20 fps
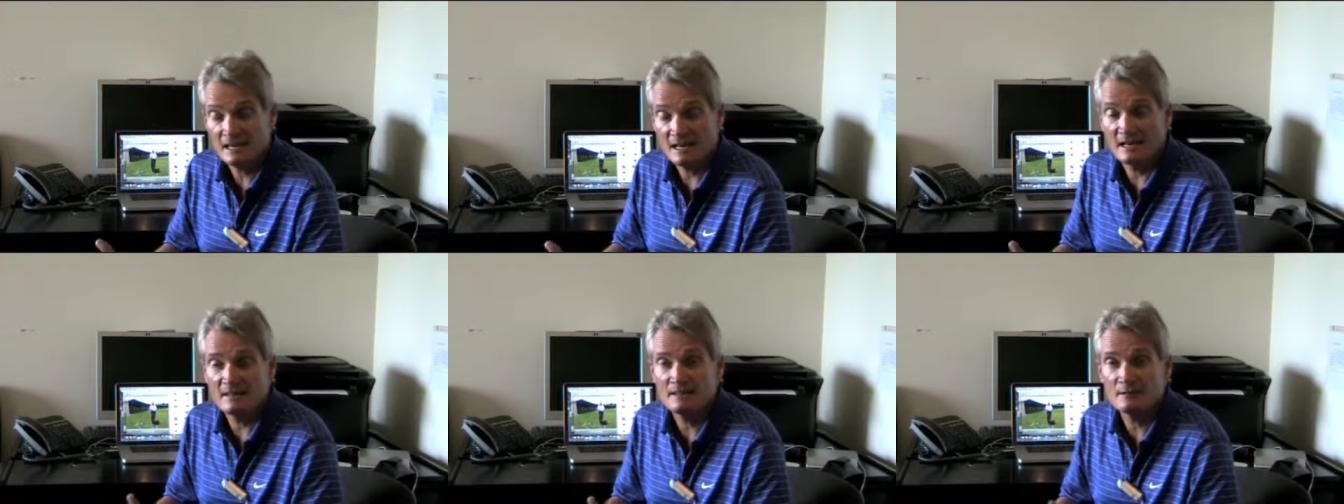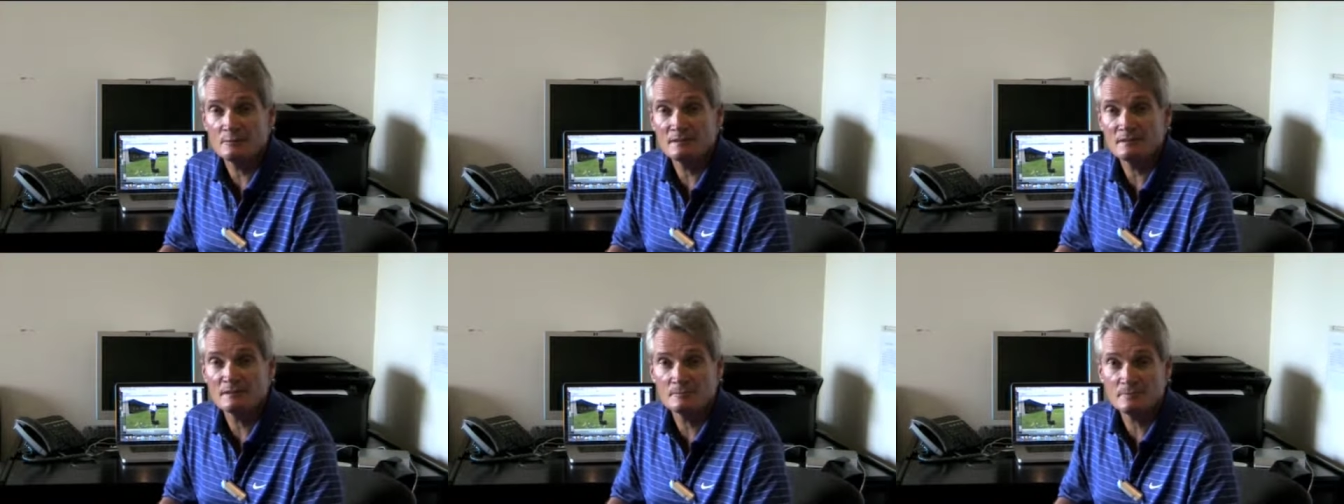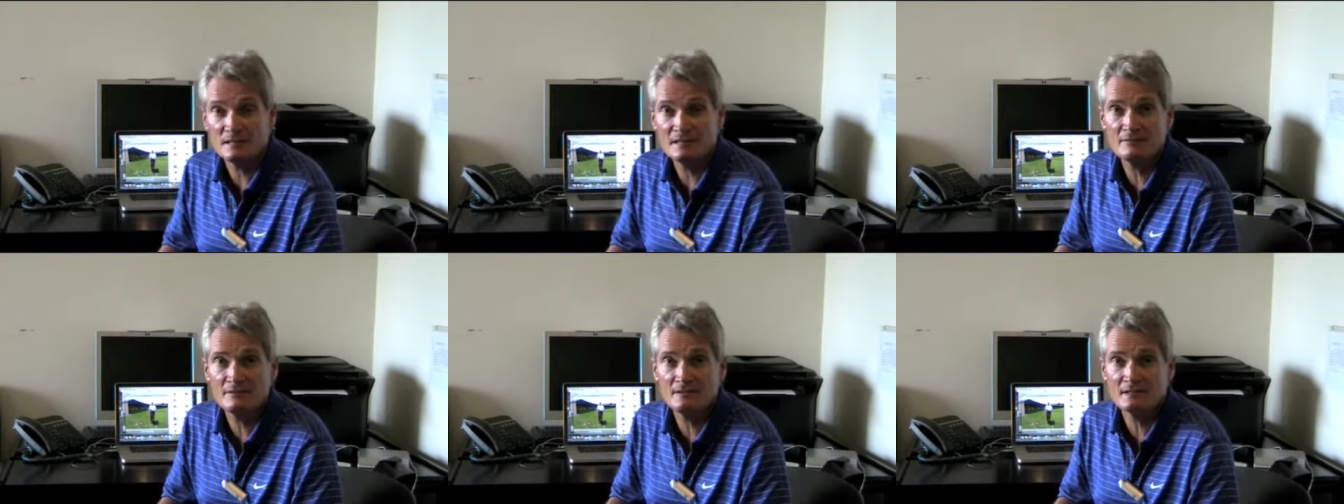And there is a
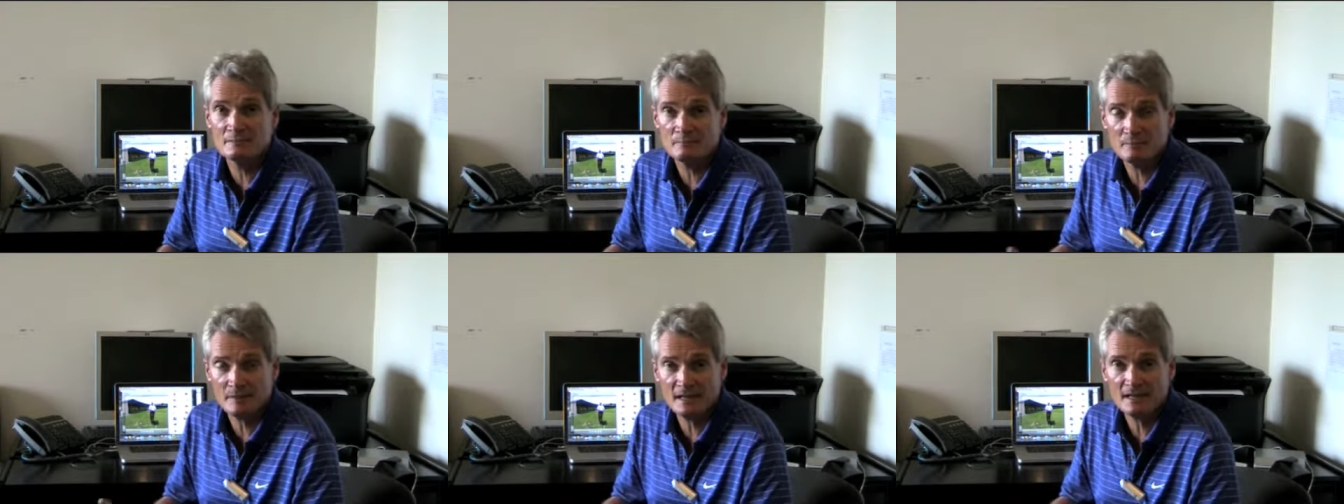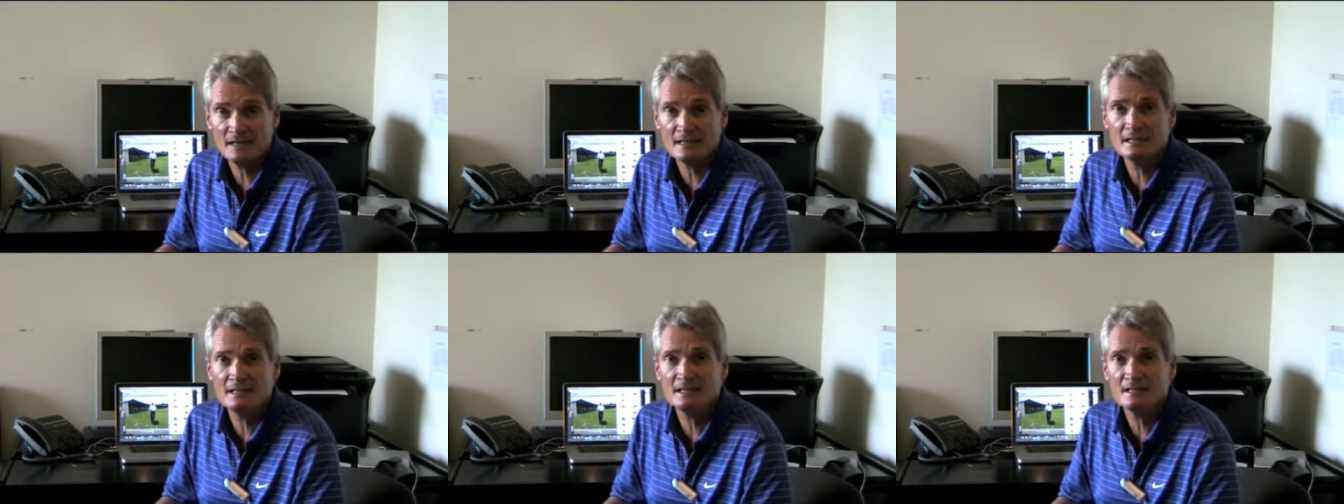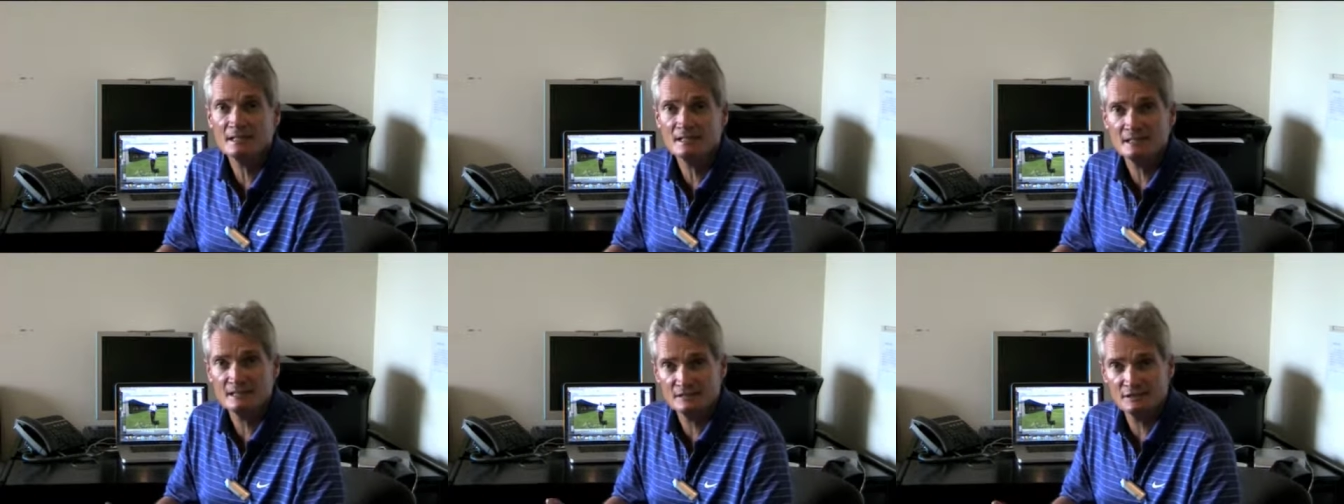pivot in
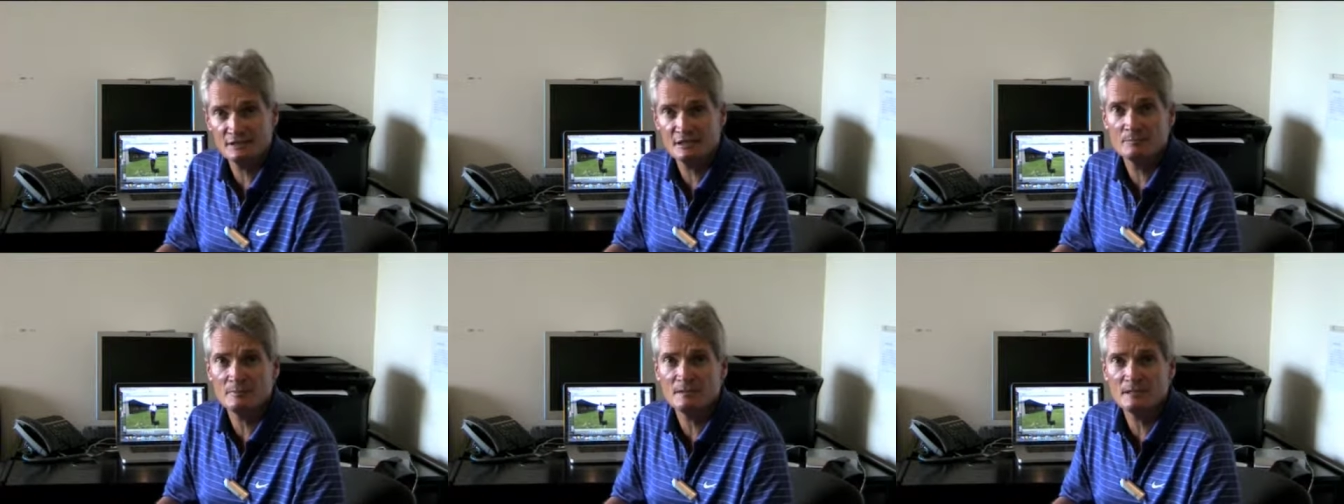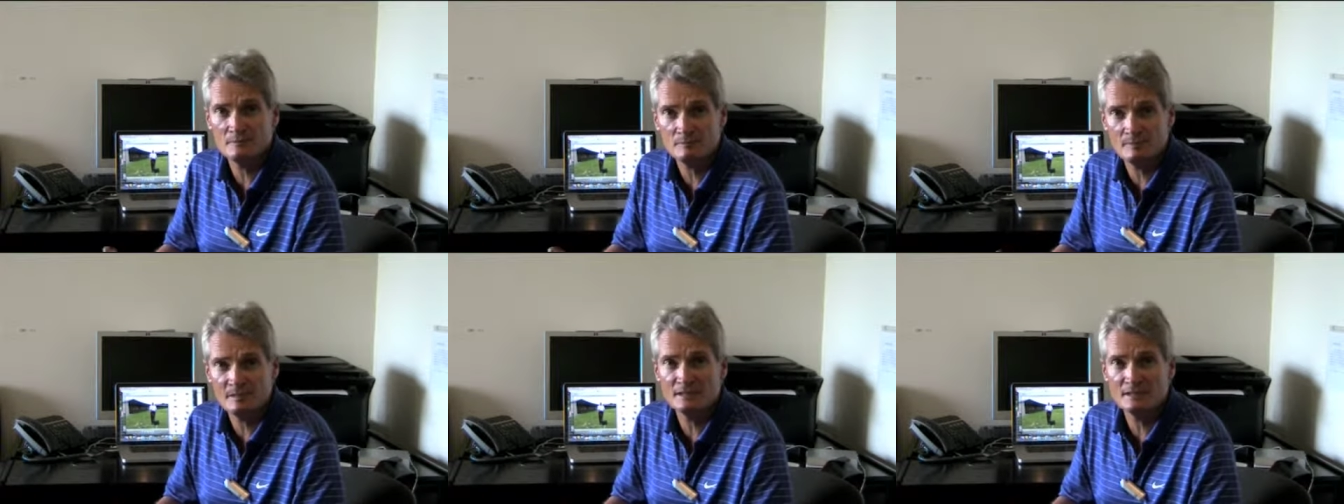putting, chipping,